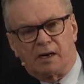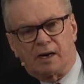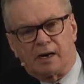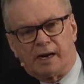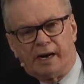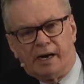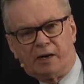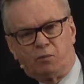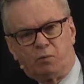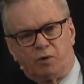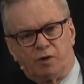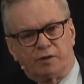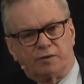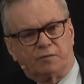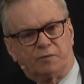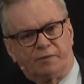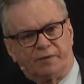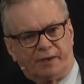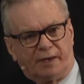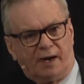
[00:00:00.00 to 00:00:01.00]
had worked
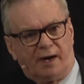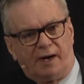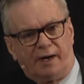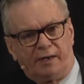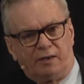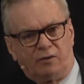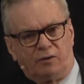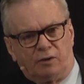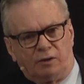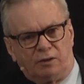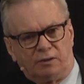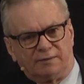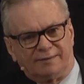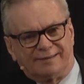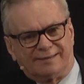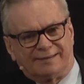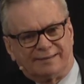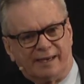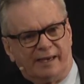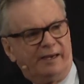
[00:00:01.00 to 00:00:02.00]
with a guy called
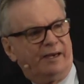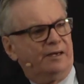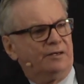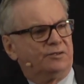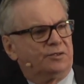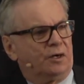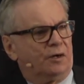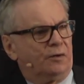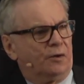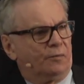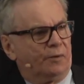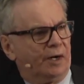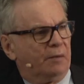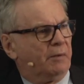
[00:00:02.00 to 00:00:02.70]
Sage on the rail.